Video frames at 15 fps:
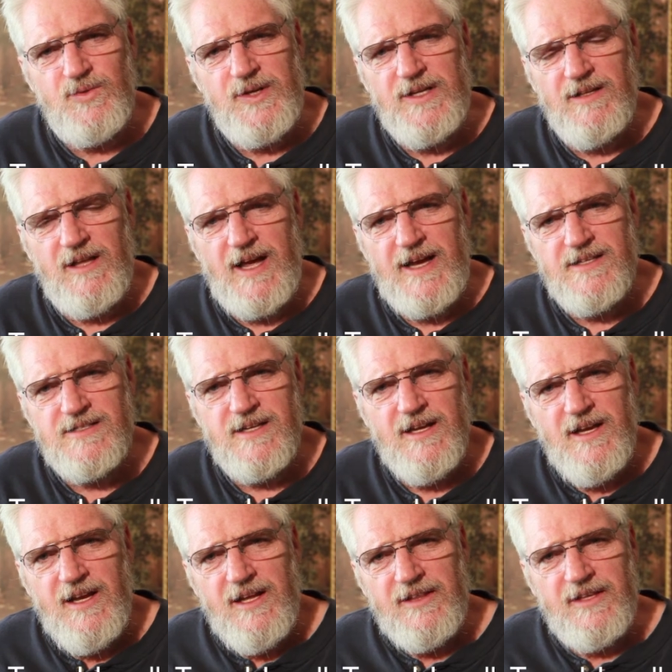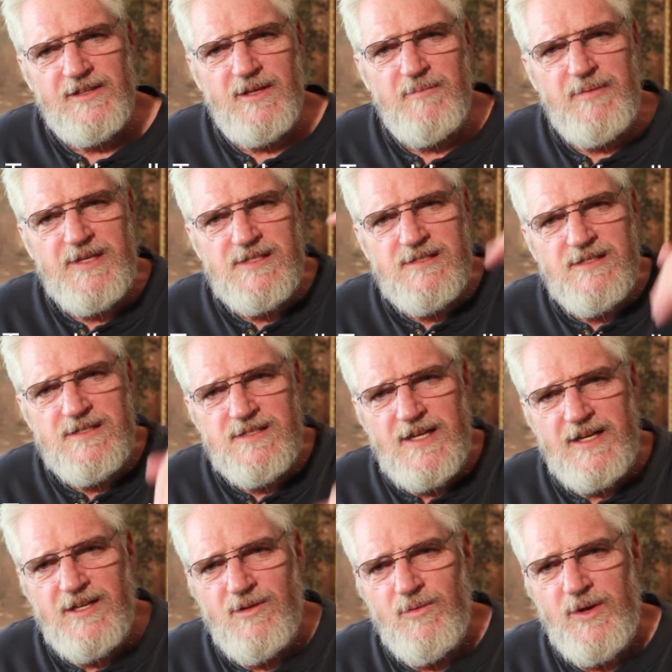realized that the business
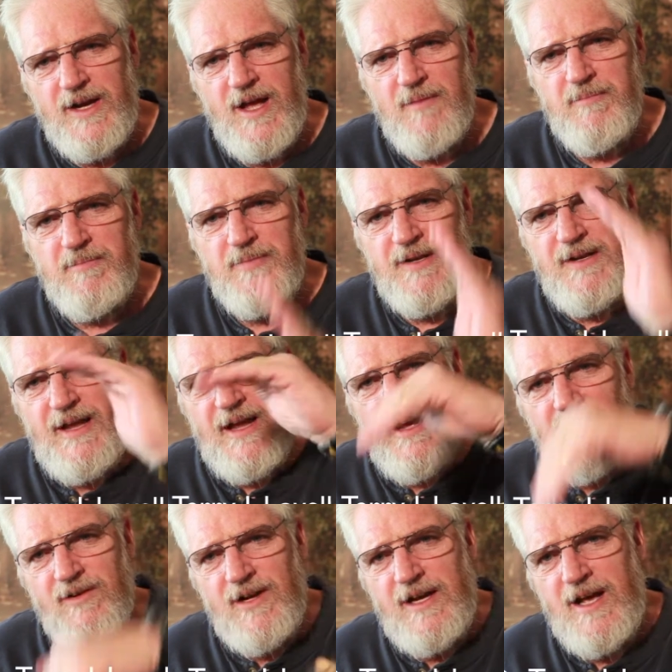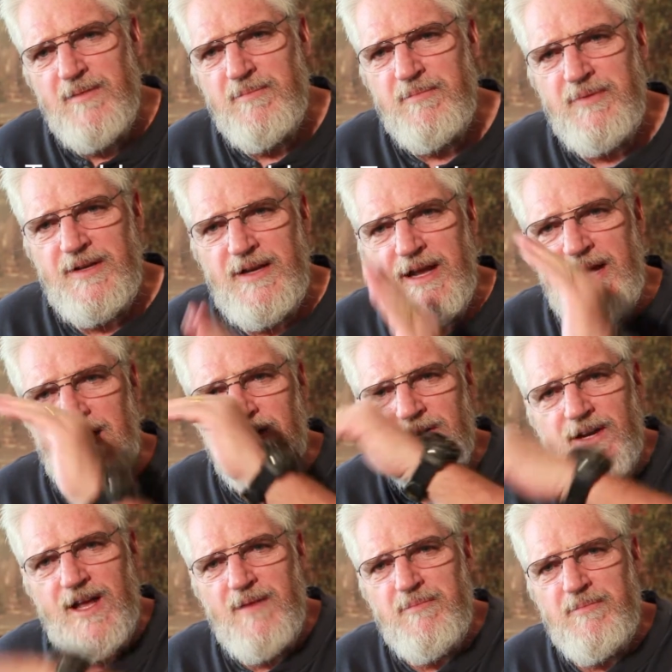cycle went up and down and up and down
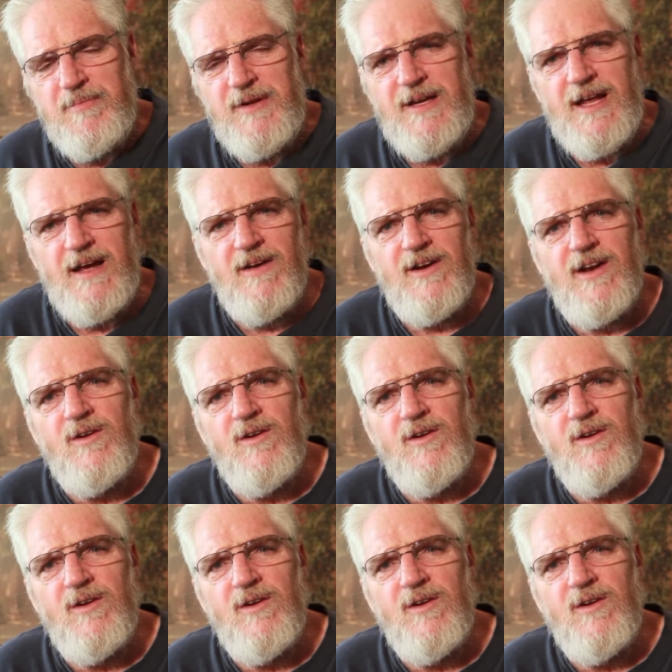and up and down.